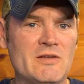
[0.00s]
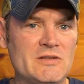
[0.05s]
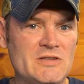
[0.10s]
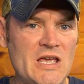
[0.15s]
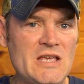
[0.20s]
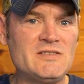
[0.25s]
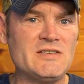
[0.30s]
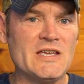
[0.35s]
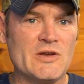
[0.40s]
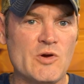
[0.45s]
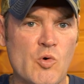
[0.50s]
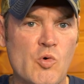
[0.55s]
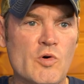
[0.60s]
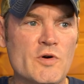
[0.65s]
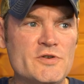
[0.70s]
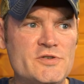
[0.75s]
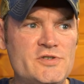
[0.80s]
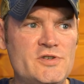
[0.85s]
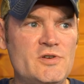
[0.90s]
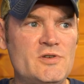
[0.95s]
tastes like
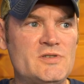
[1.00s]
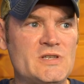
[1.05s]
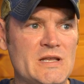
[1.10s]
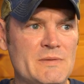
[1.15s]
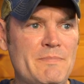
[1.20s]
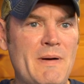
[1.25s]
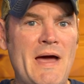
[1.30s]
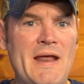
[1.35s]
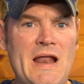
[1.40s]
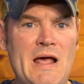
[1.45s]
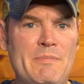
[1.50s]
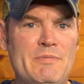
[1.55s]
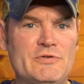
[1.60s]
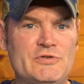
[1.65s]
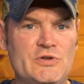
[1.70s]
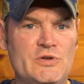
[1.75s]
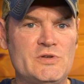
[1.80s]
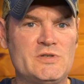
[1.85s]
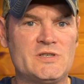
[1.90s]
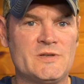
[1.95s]
orange juice and pineapple
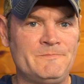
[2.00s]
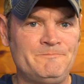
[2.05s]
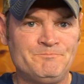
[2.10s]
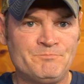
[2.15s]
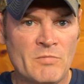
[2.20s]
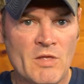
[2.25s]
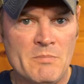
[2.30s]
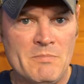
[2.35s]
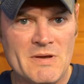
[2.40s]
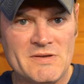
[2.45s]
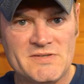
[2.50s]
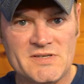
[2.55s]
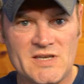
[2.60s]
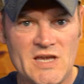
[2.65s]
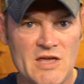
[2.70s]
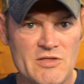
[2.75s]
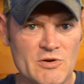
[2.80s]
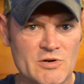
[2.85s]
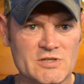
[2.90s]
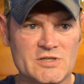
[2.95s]
juice mixed together.